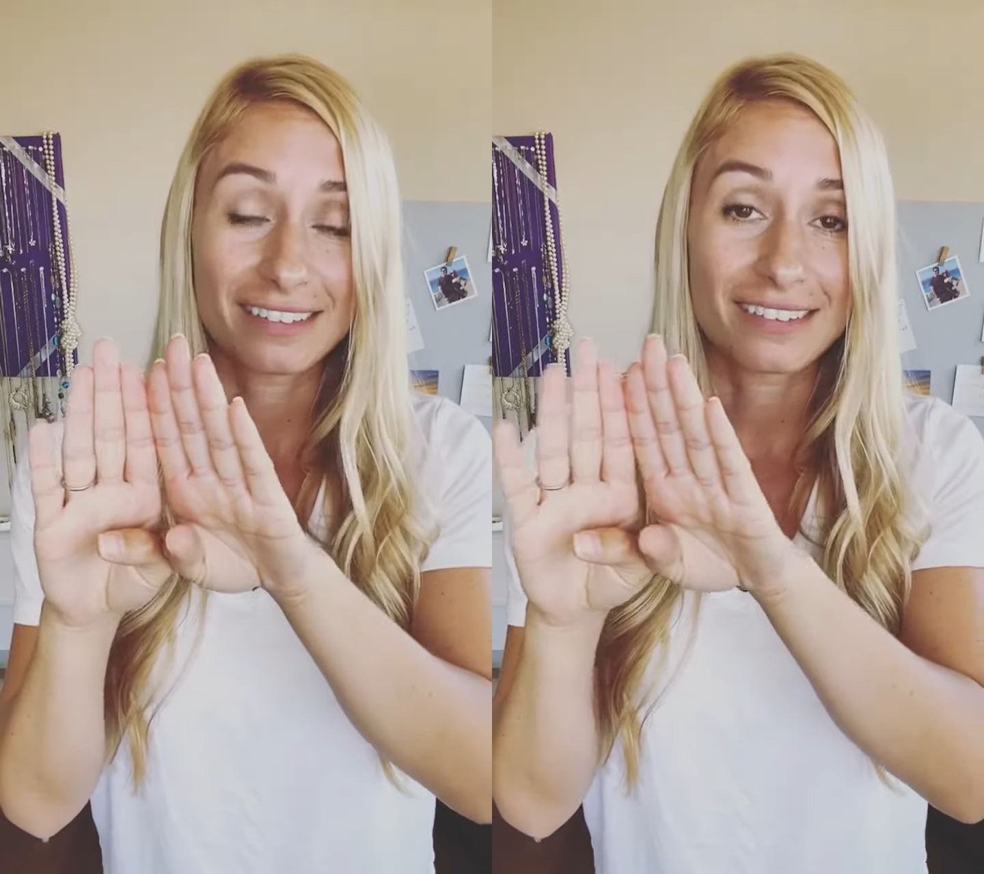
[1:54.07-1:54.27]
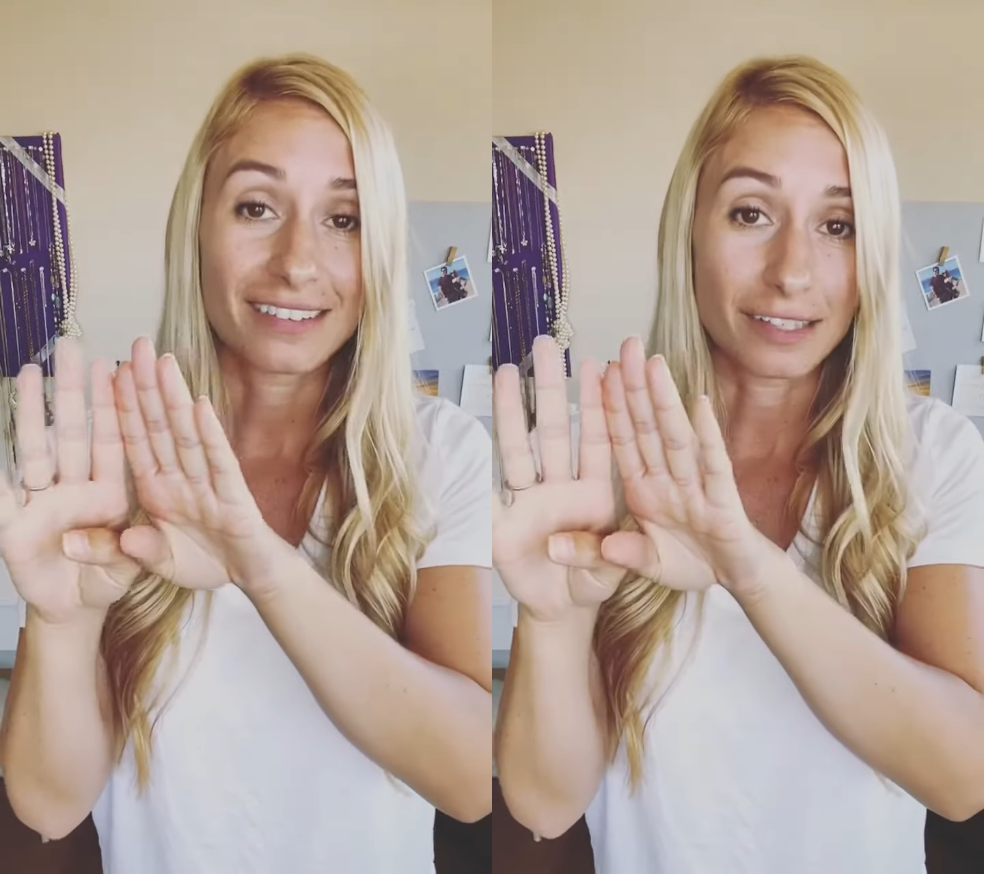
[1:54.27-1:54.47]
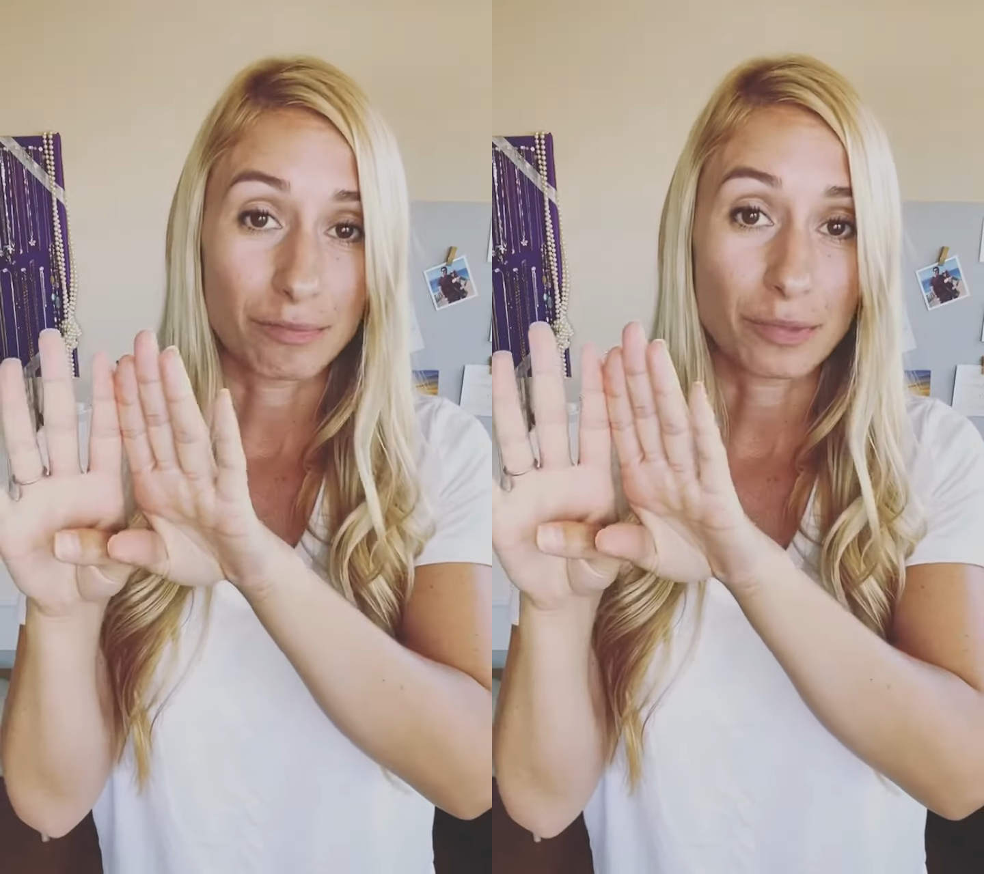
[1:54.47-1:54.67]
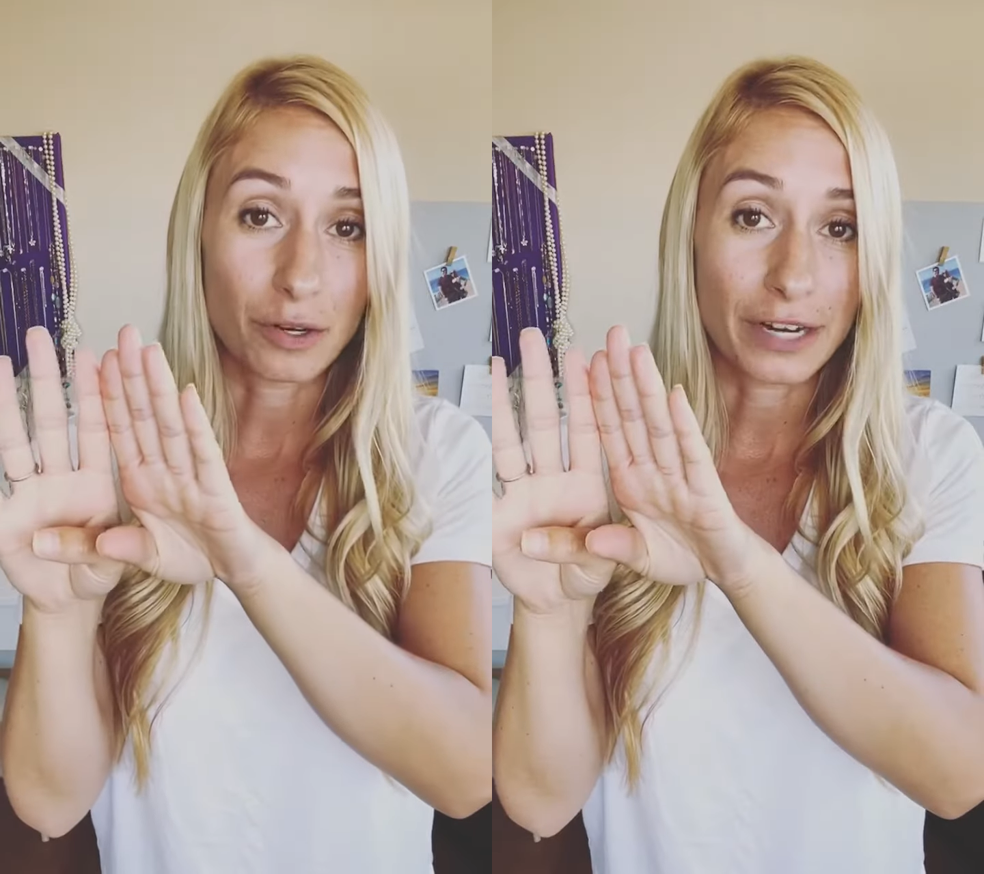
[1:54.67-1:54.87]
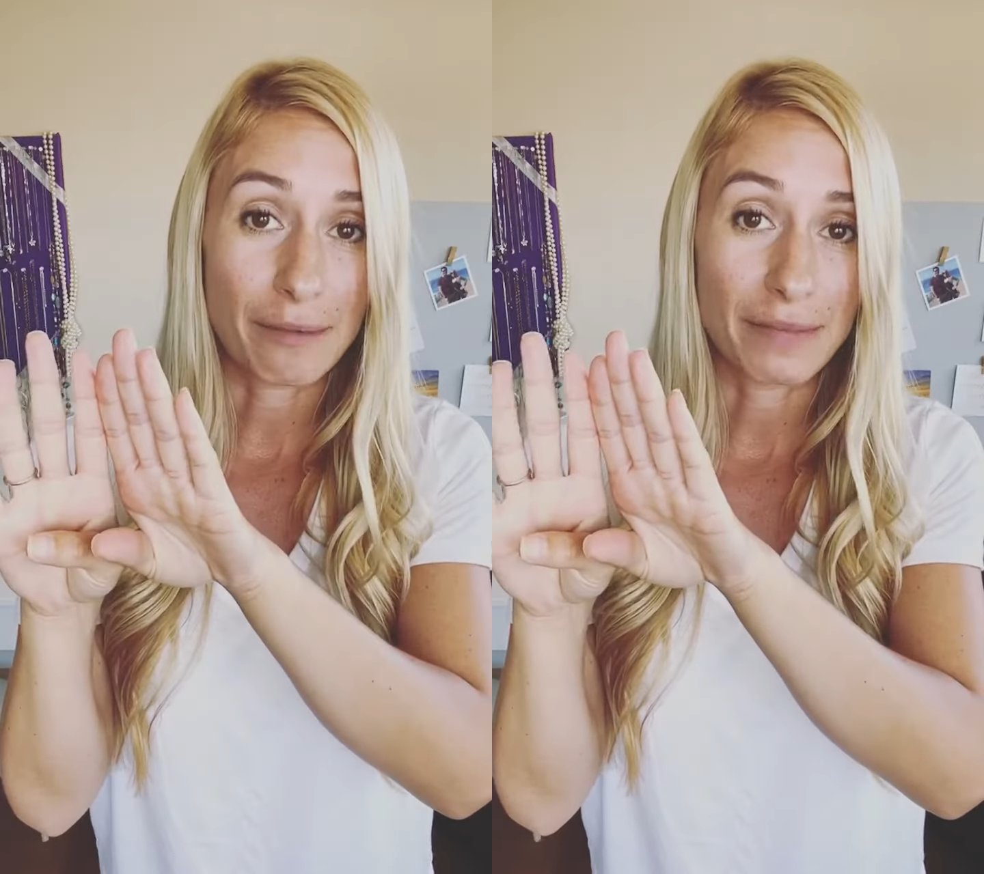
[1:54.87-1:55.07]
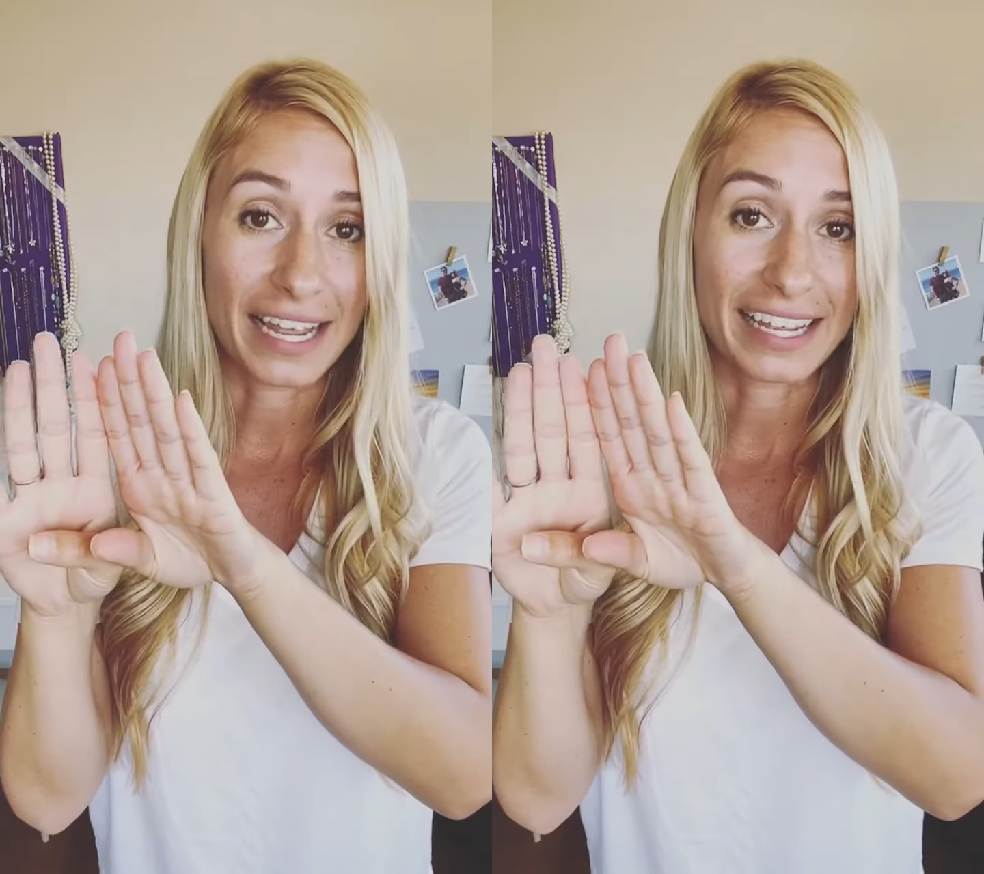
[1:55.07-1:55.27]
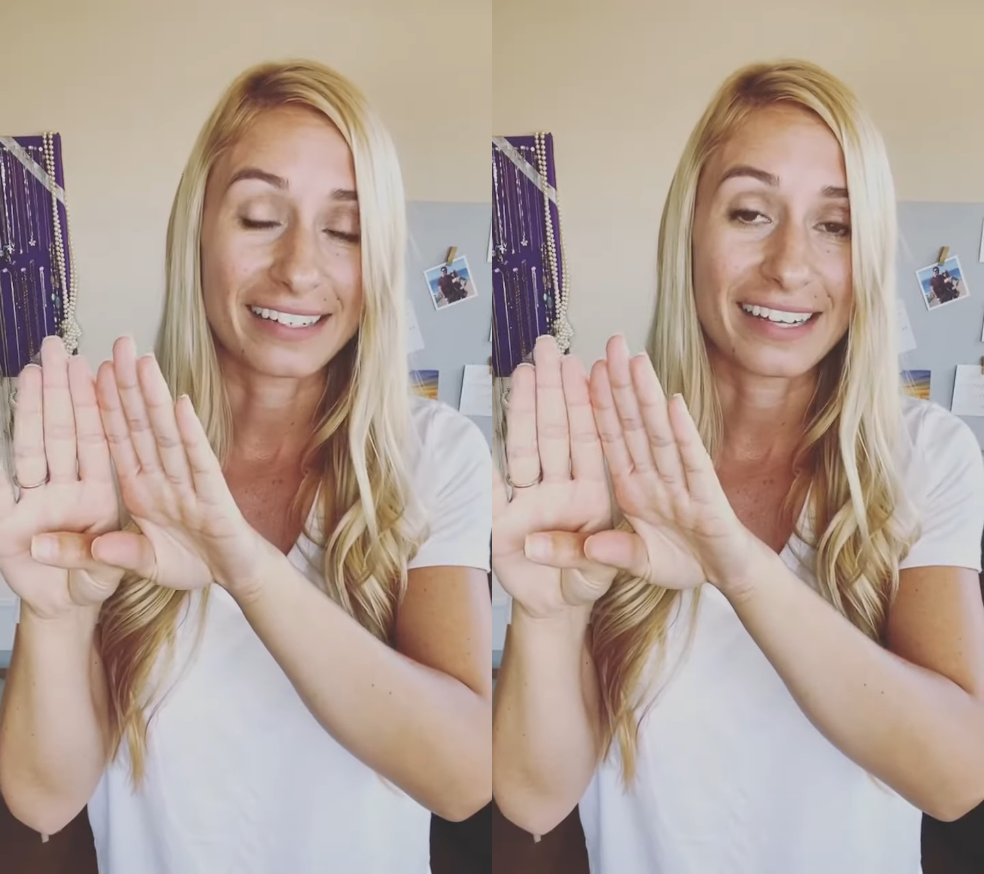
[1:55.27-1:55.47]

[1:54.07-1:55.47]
the program might,